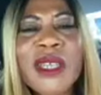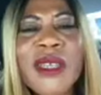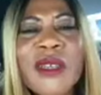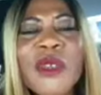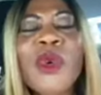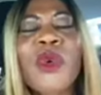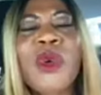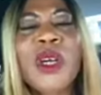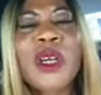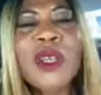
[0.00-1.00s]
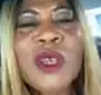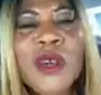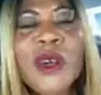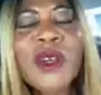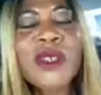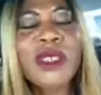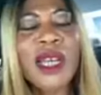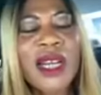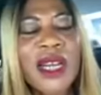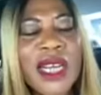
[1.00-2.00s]
So God
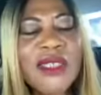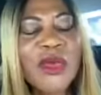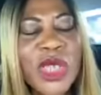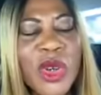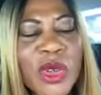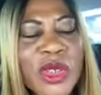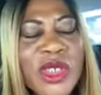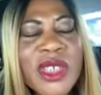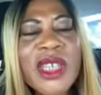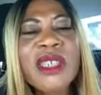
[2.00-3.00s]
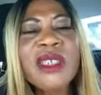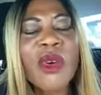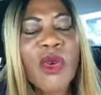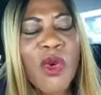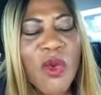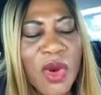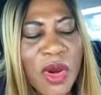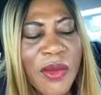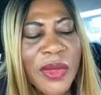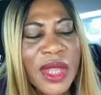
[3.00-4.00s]
has reconciled the whole world.